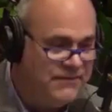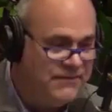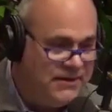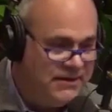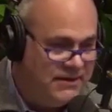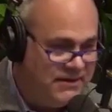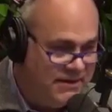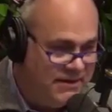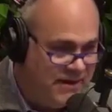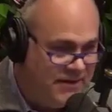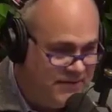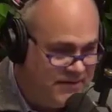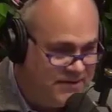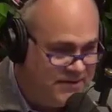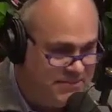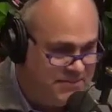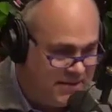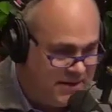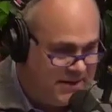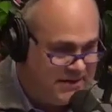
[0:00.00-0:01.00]
every of
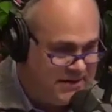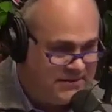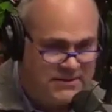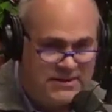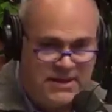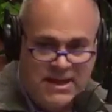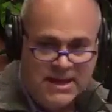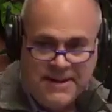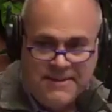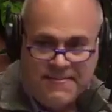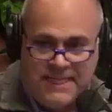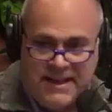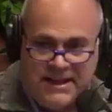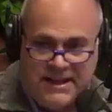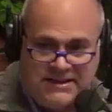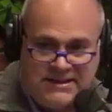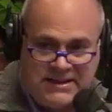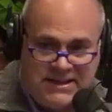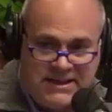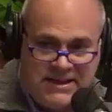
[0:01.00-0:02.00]
his players,
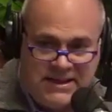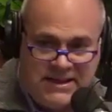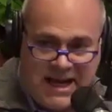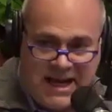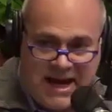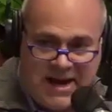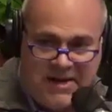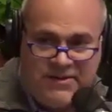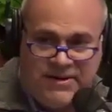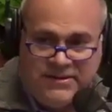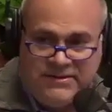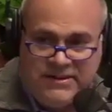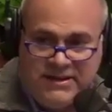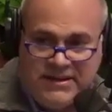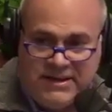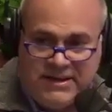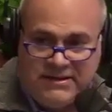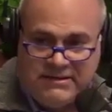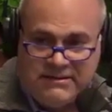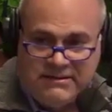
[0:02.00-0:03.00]
and said, "How are you
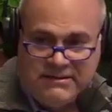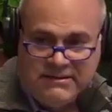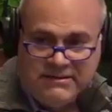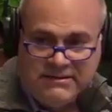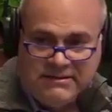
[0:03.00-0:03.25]
today?